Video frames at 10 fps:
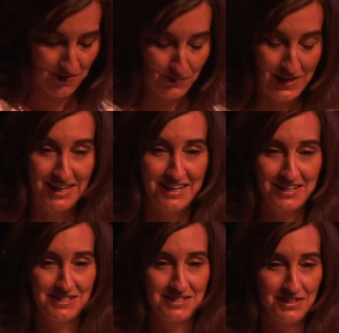
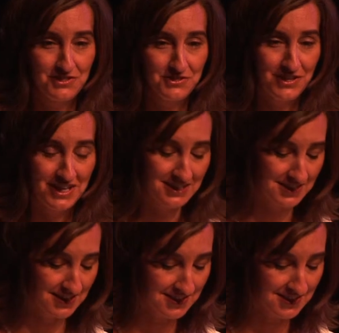weekends on the train to the